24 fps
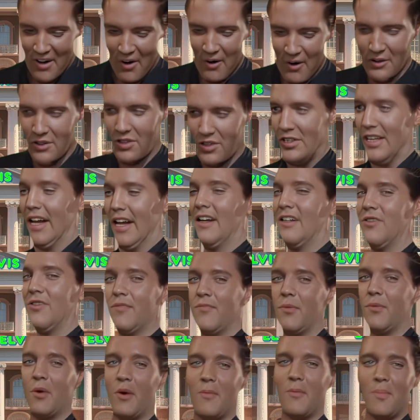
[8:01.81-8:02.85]
largest tax
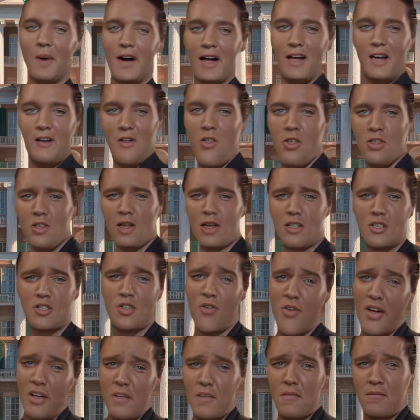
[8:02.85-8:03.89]
reform package in
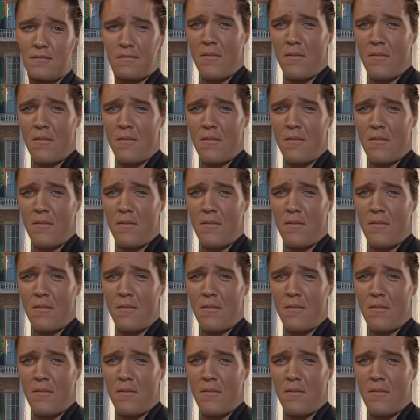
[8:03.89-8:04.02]
history.